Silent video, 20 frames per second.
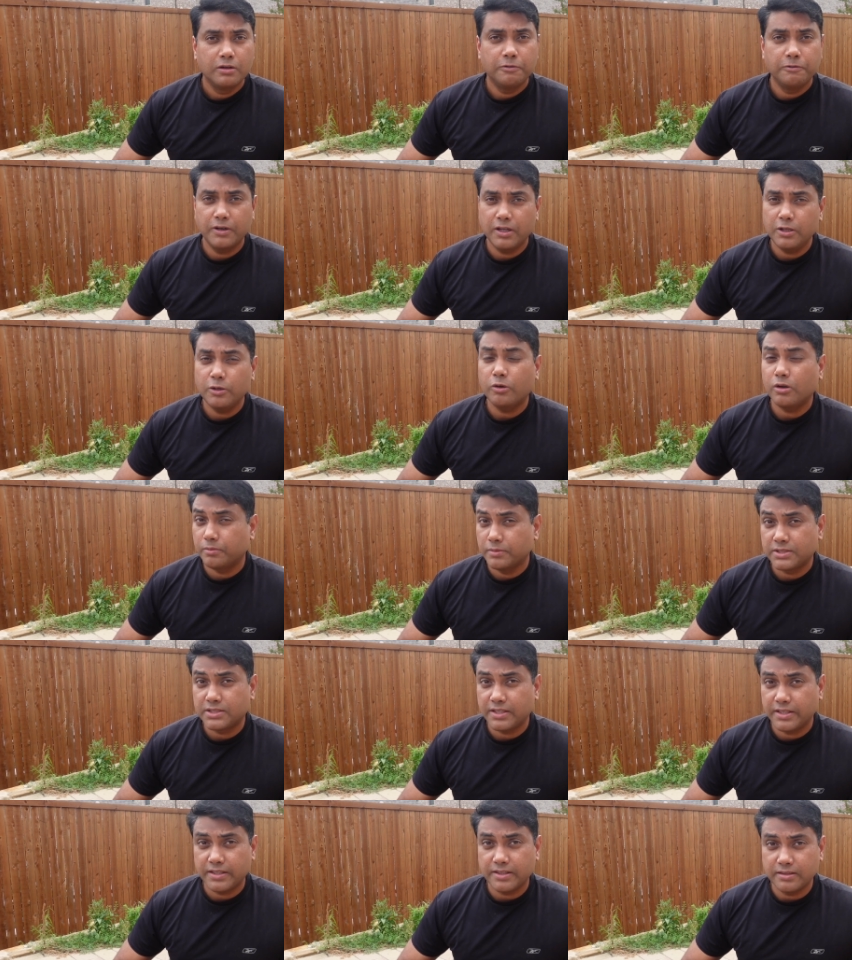well, you are
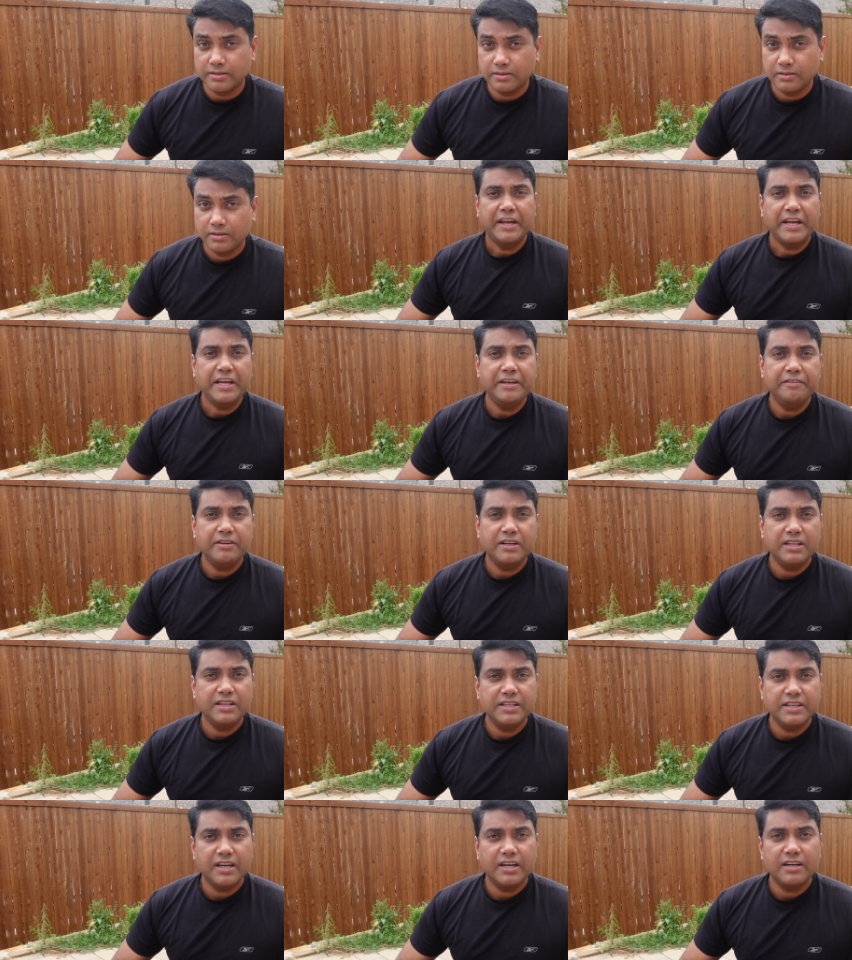mistaken. Even
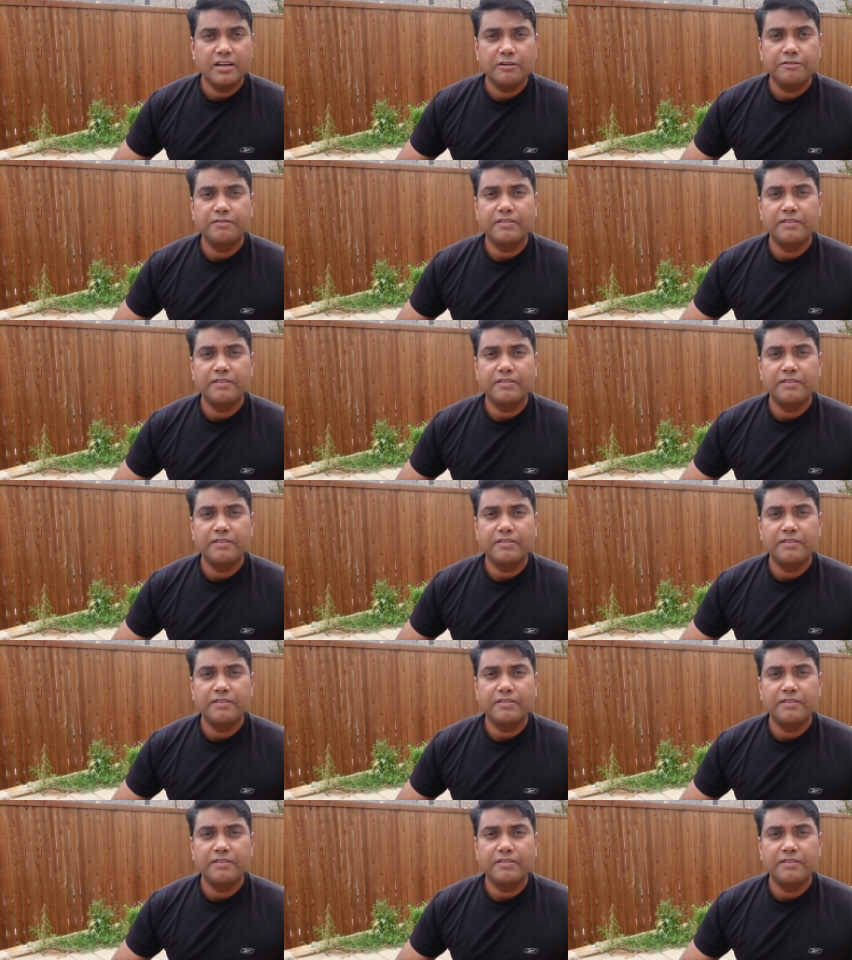in the era of